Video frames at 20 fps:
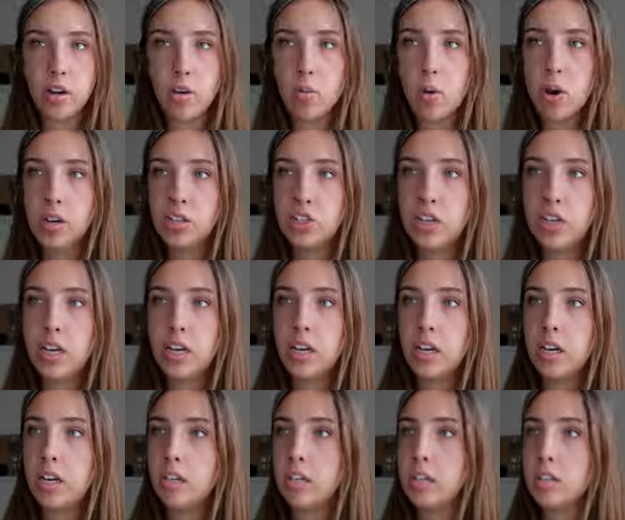you're
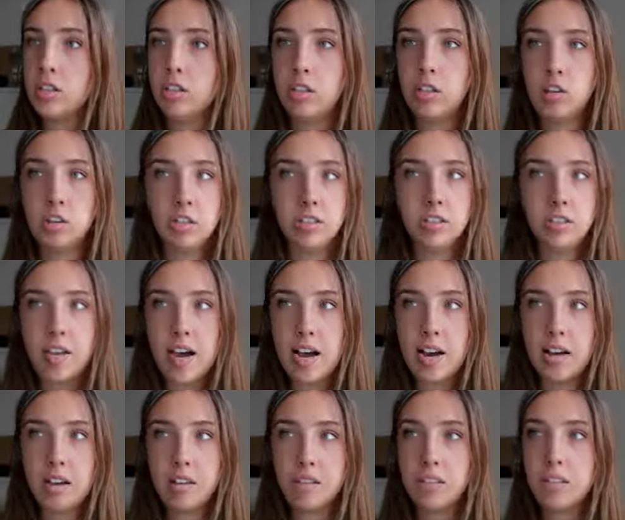watching, your
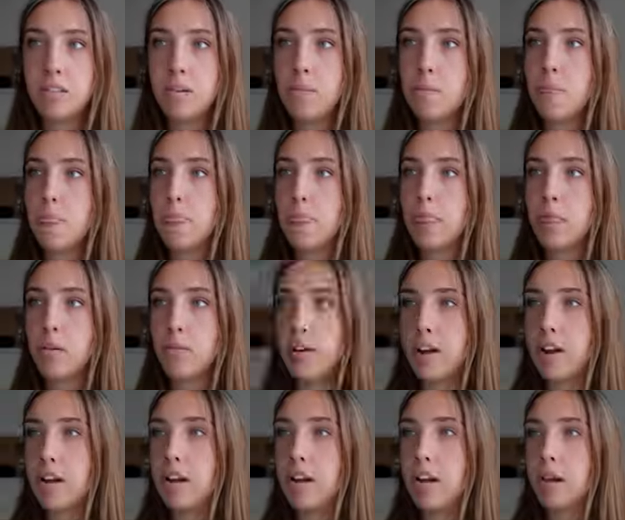status, the
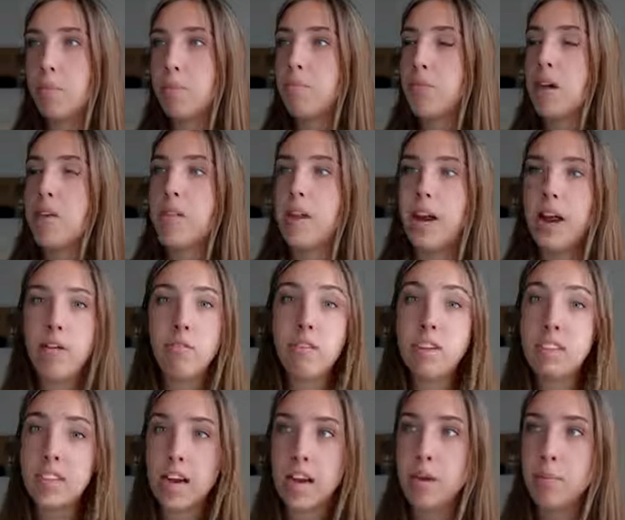rating, and then I have the
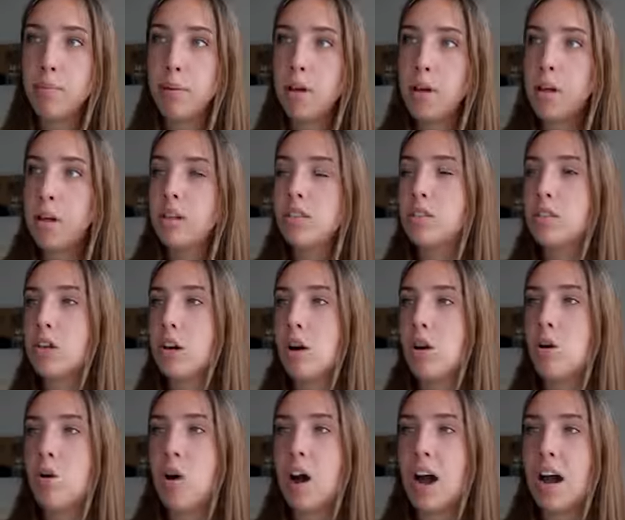type.
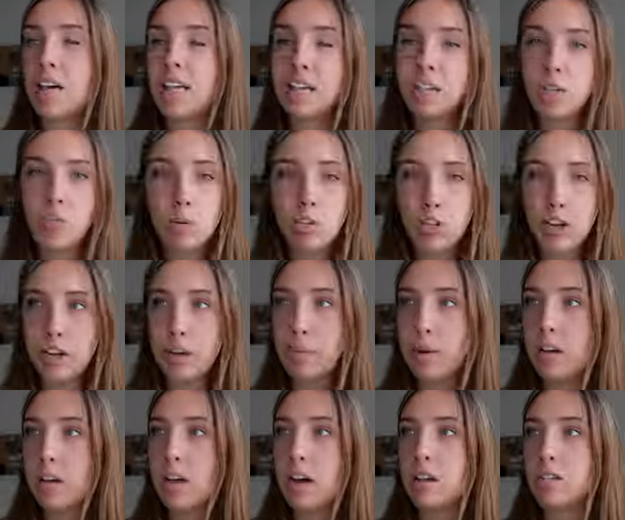So I like to watch
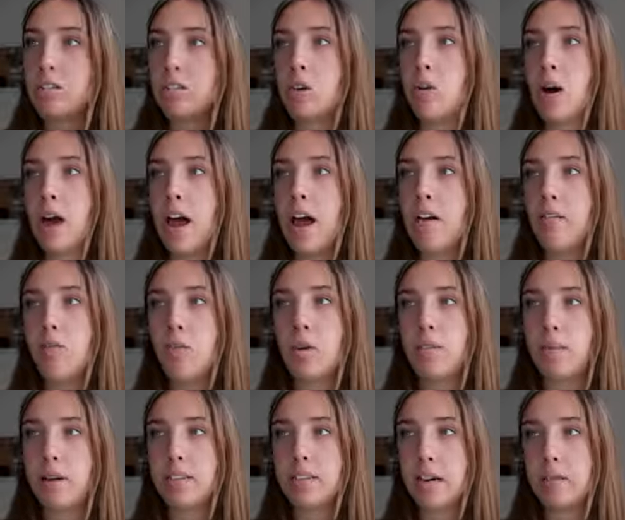anime a lot, so I have one of
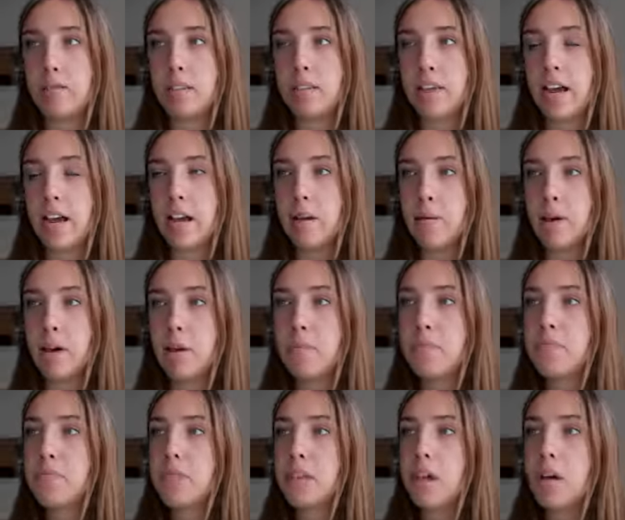my types as anime,
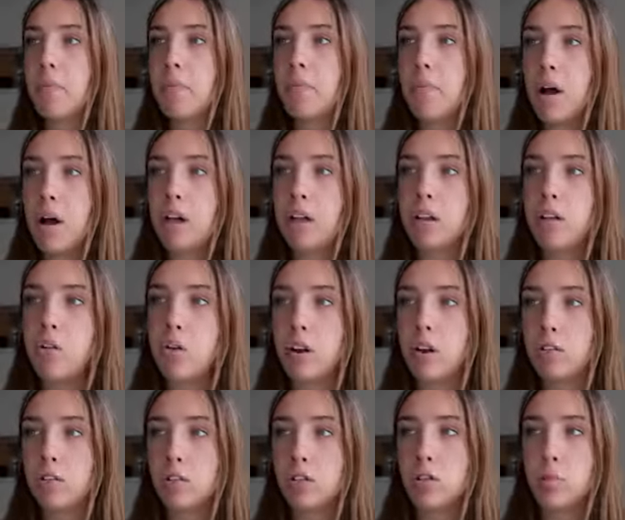but you can
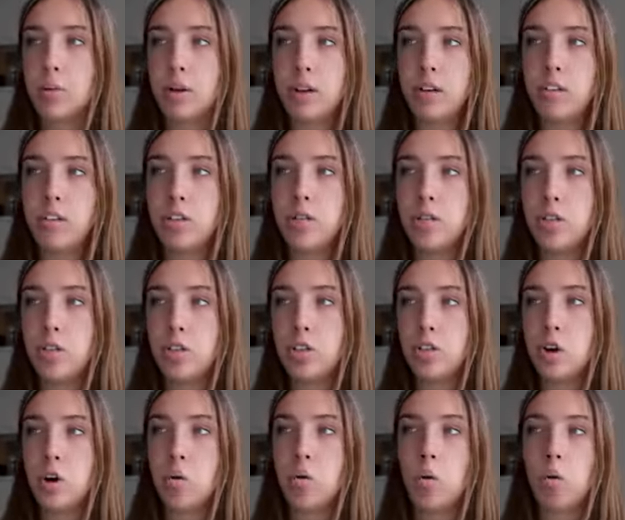also just put in TV
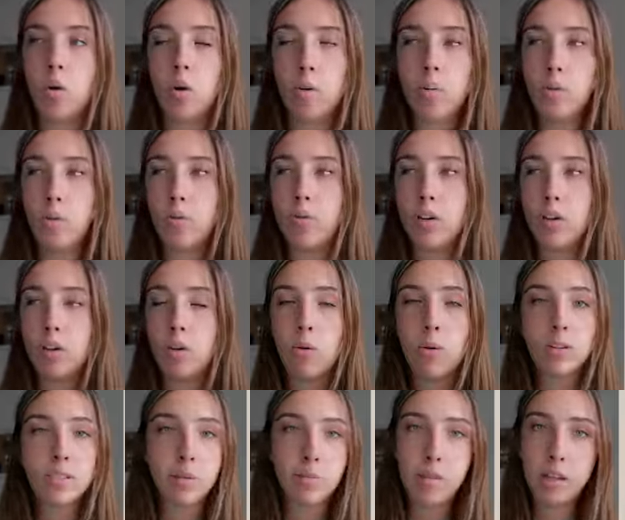show or movie
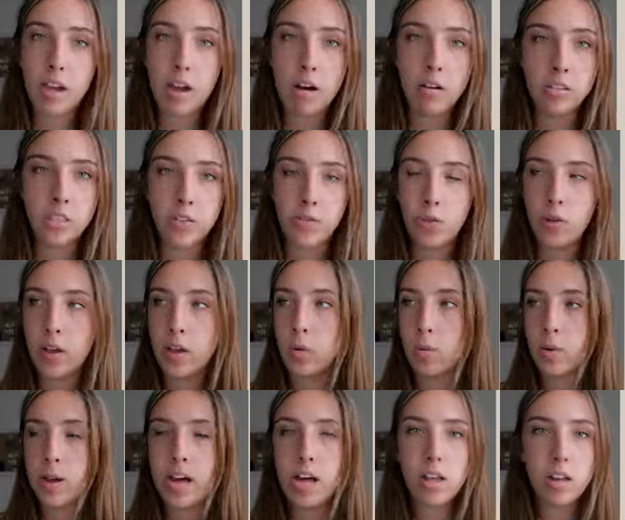or something else. If you like
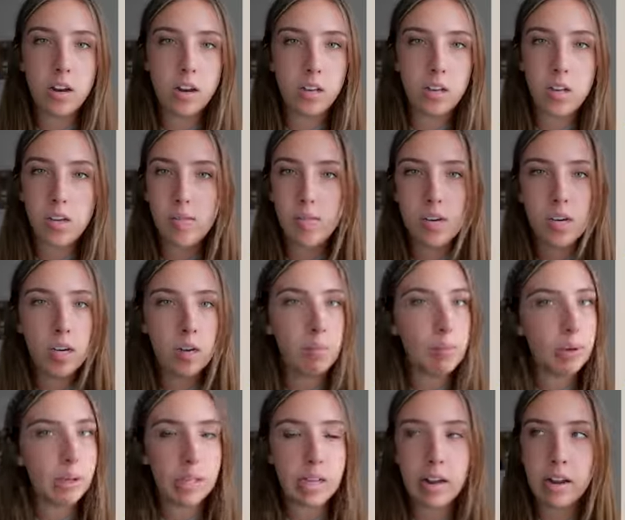reality TV,
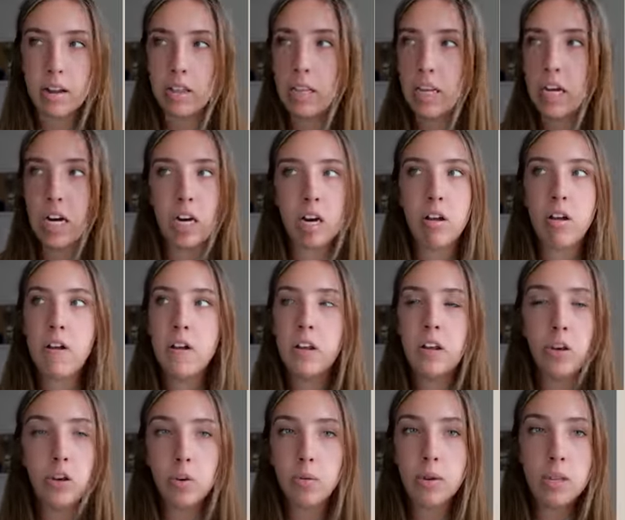put that in there.
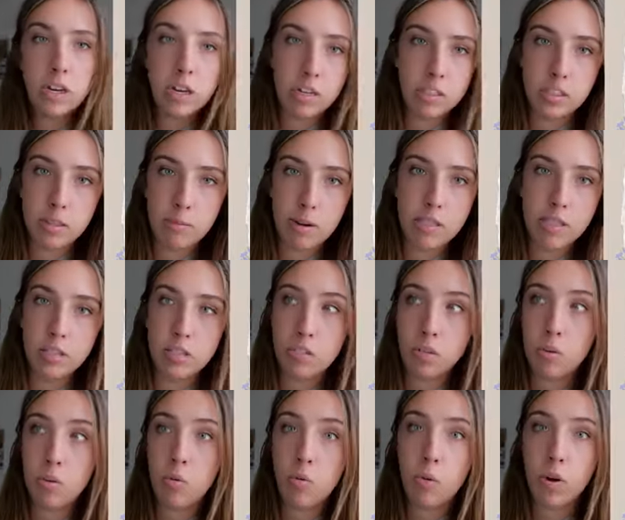You can really customize it
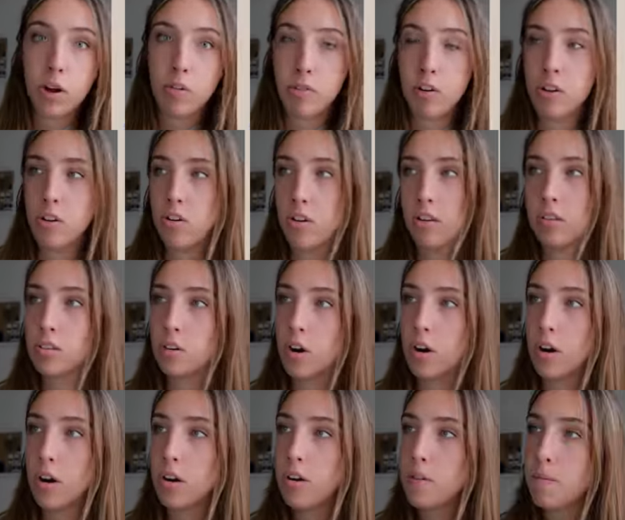to whatever your needs
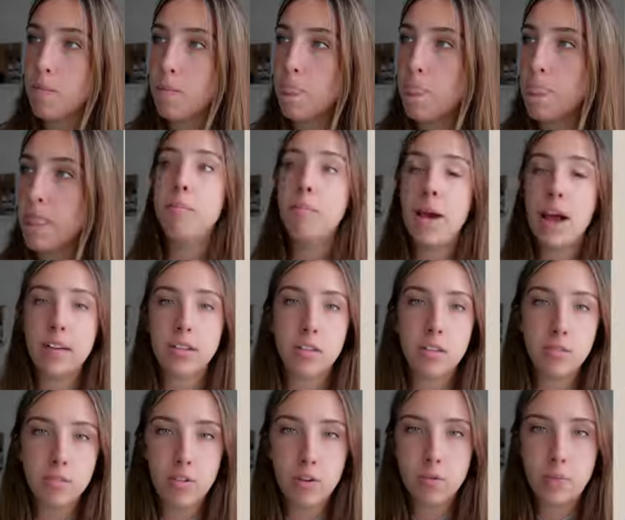are. Back to
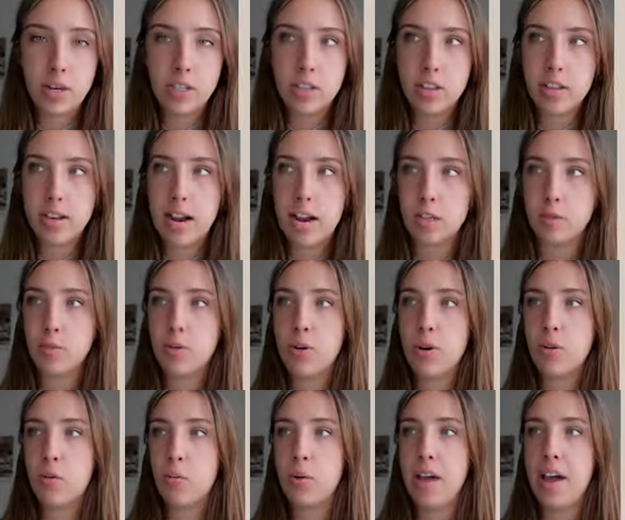the front page of the
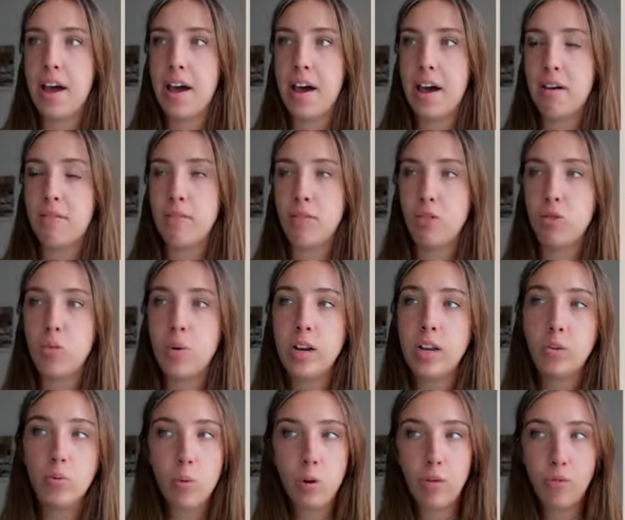dashboard, we have
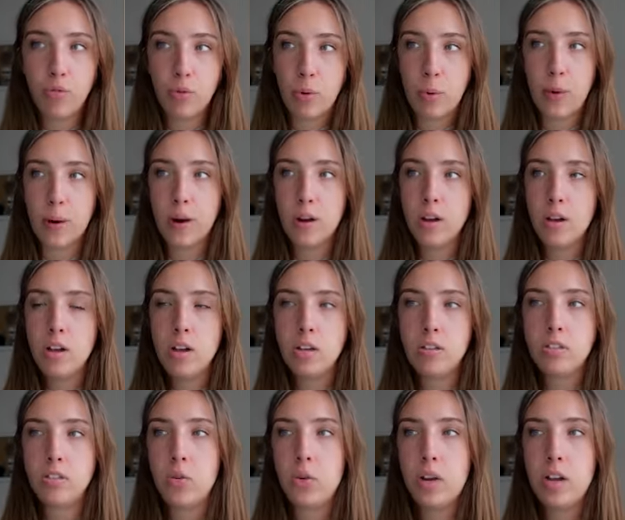2024.
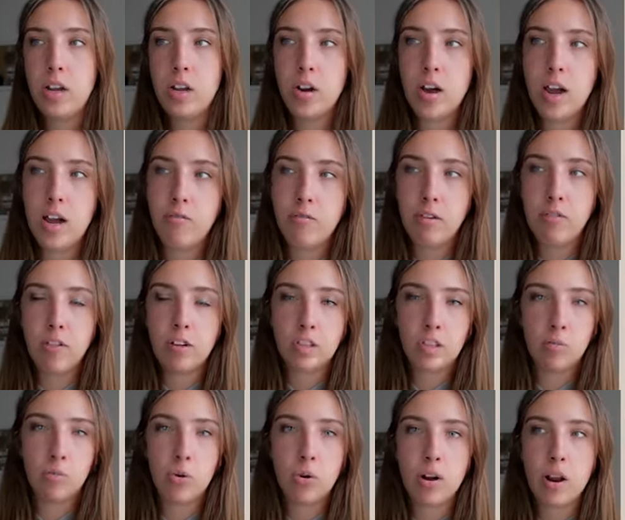So in here I have my
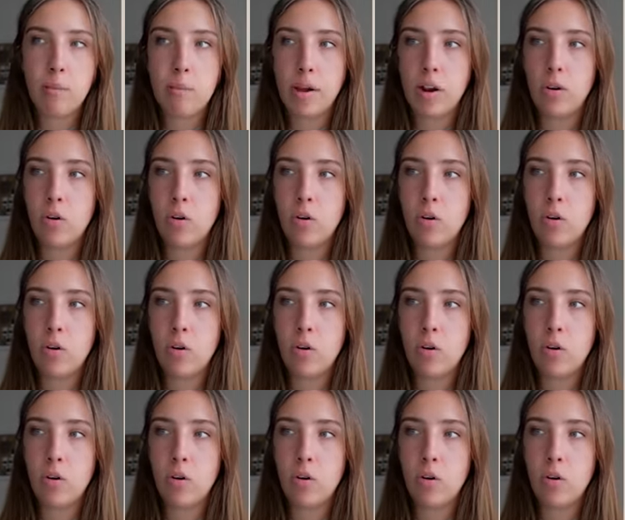vision board and my